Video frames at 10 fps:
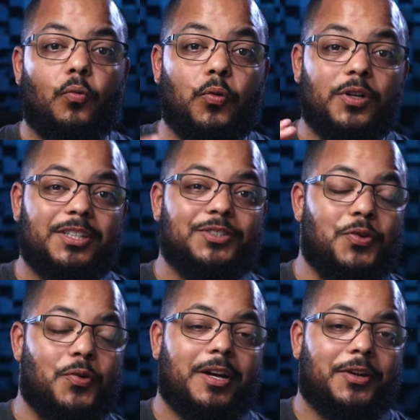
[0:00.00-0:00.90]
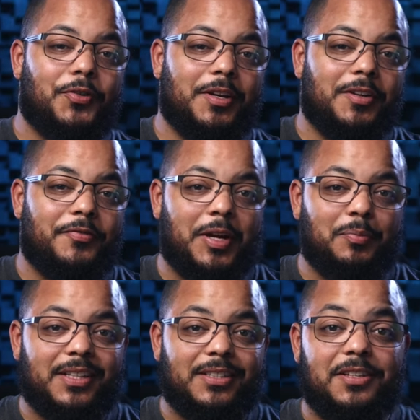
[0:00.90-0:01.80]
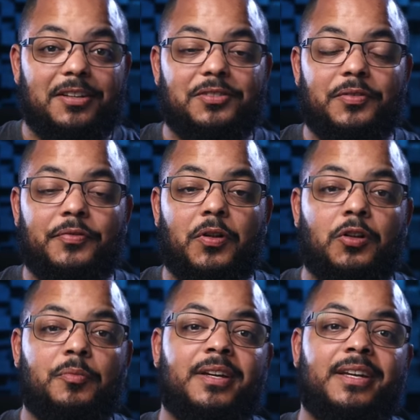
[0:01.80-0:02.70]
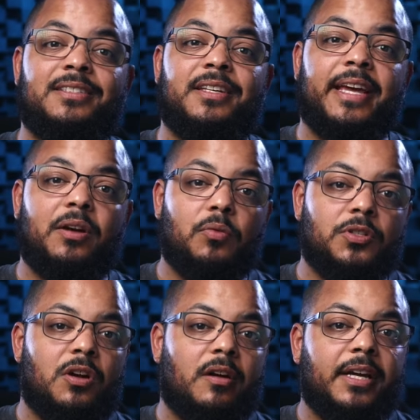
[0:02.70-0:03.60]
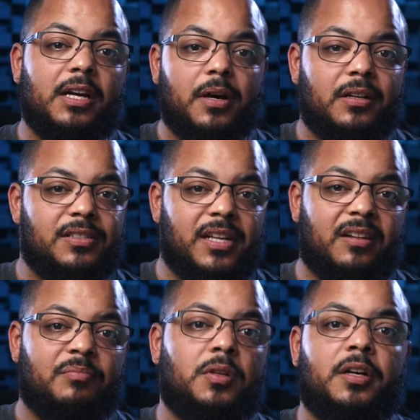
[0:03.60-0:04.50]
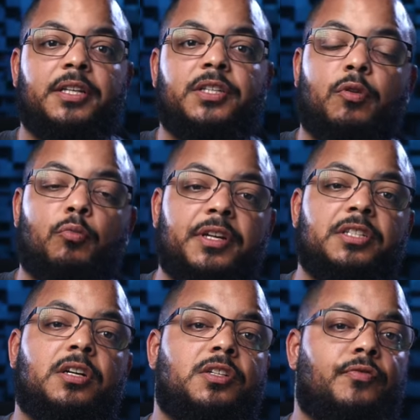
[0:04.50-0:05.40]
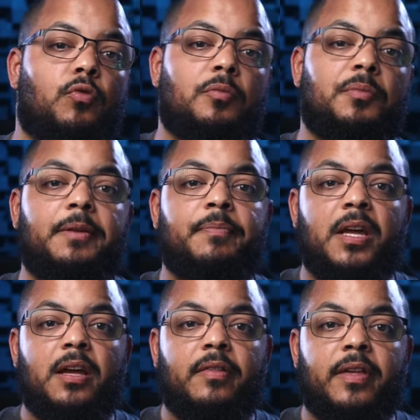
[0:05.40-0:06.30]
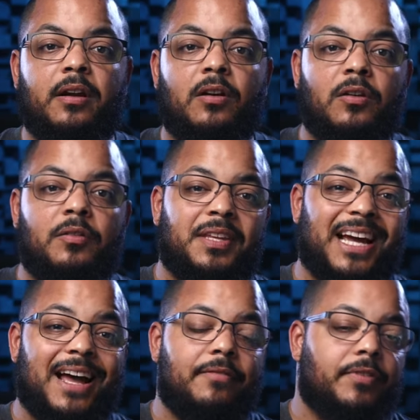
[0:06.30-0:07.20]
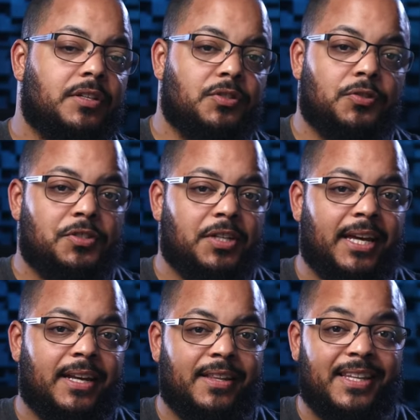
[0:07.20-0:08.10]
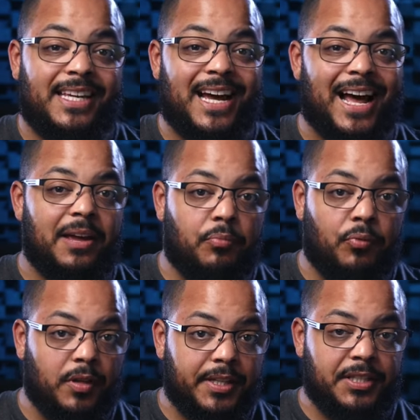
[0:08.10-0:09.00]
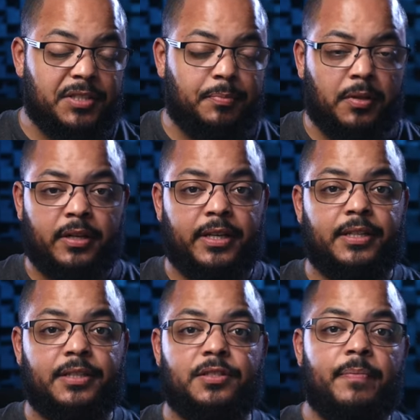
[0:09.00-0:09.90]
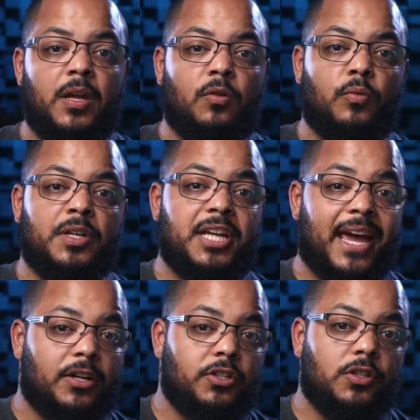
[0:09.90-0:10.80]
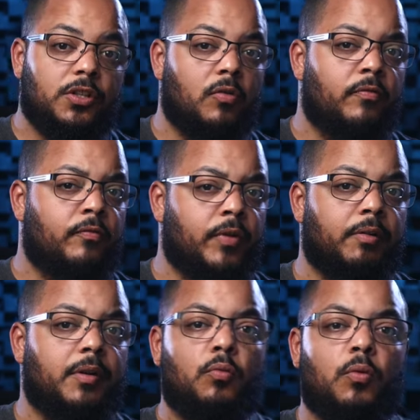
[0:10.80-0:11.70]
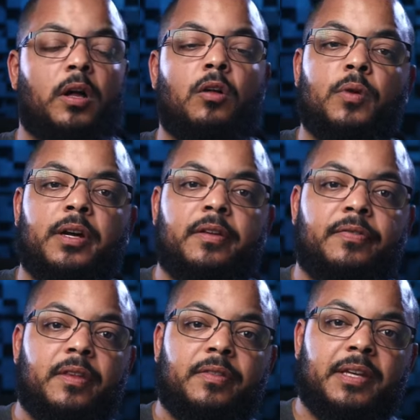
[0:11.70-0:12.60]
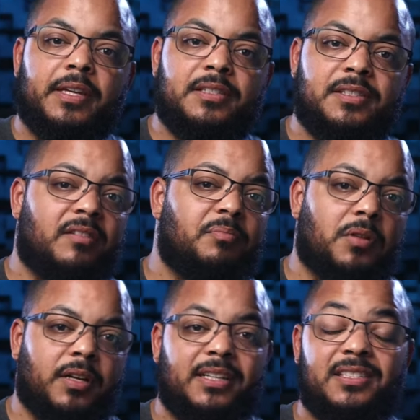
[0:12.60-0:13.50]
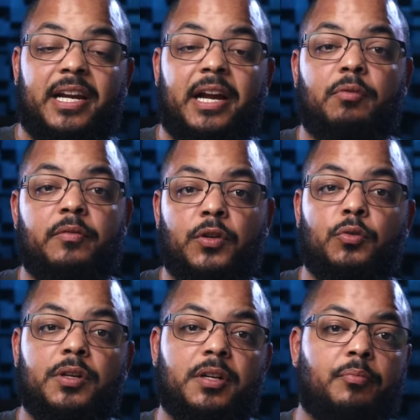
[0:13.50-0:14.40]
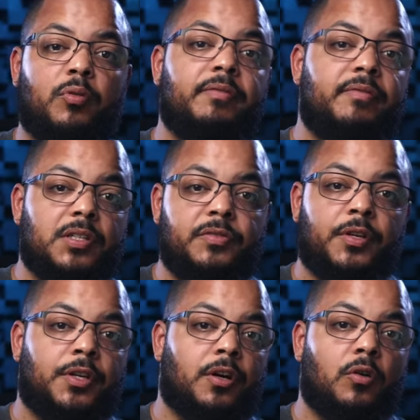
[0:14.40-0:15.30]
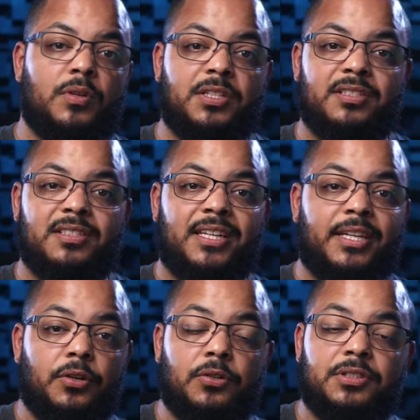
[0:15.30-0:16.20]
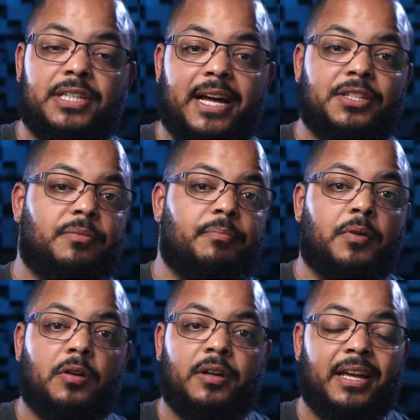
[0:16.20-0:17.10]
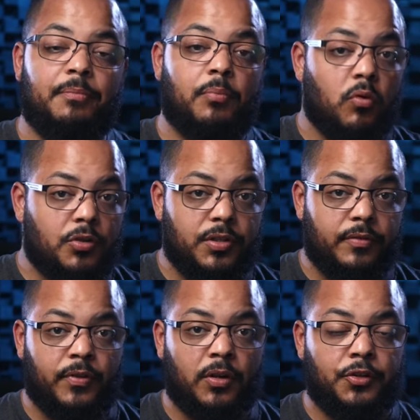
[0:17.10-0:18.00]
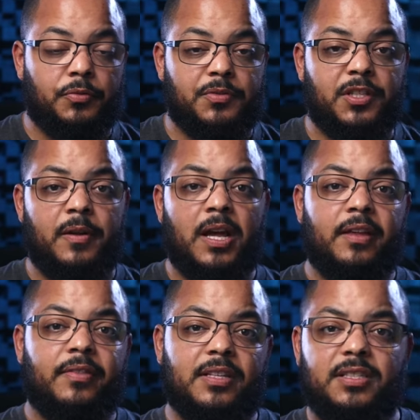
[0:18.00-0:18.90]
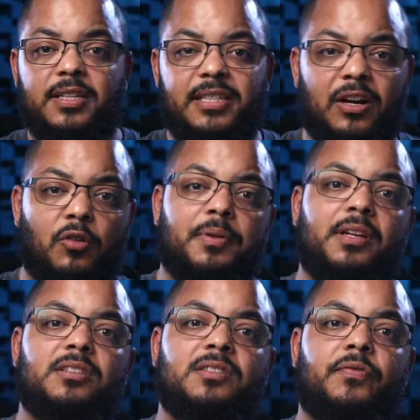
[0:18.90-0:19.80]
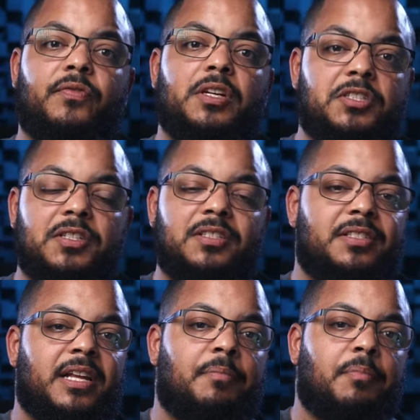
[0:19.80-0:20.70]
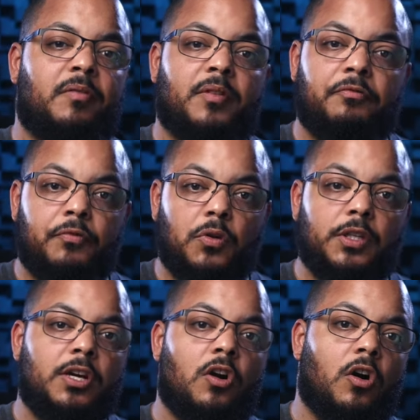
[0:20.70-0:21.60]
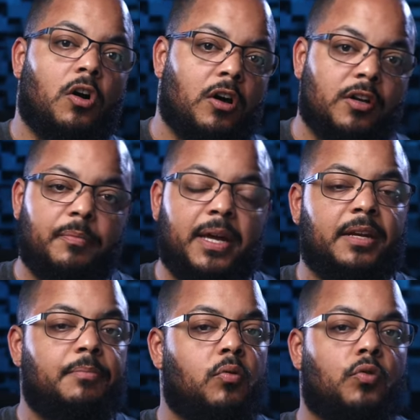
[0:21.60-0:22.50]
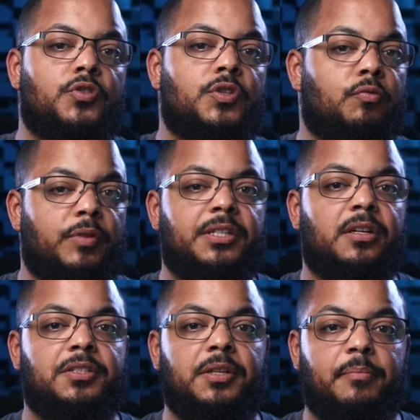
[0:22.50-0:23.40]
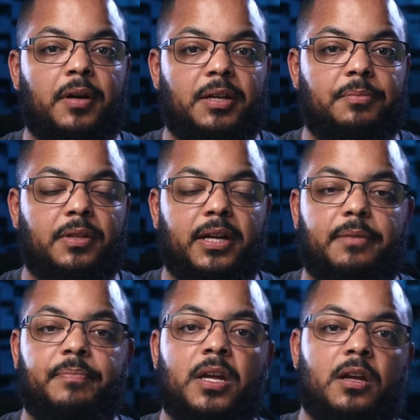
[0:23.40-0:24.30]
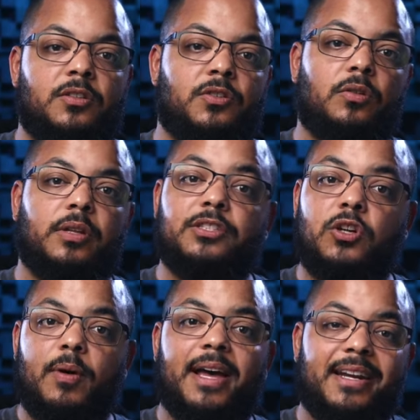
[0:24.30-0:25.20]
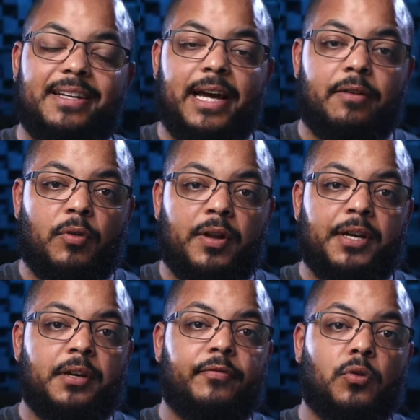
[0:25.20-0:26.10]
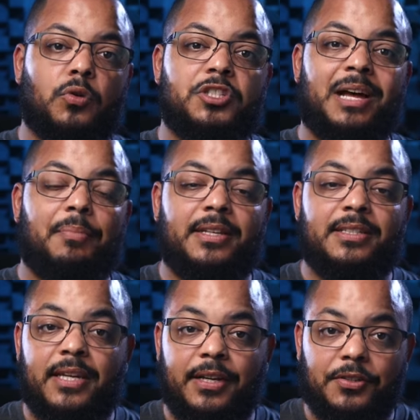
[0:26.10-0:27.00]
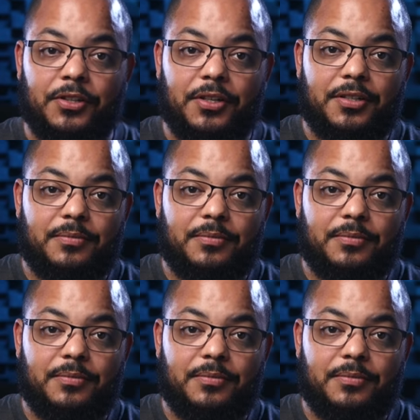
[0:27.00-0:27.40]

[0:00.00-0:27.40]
What is going on creative family? It's Dustin Valkema and today we're talking about a set of plugins from Retouch4Me that are the Eye Vessels and the Eye Brilliance plugins which actually go very well with the set of plugins that I reviewed in a previous video which is the Heal, Dodge and Burn and Portrait volumes. This is helping us finish the step of a fully automated portrait retouching pipeline. So let's go ahead and dive right into Photoshop and take a look.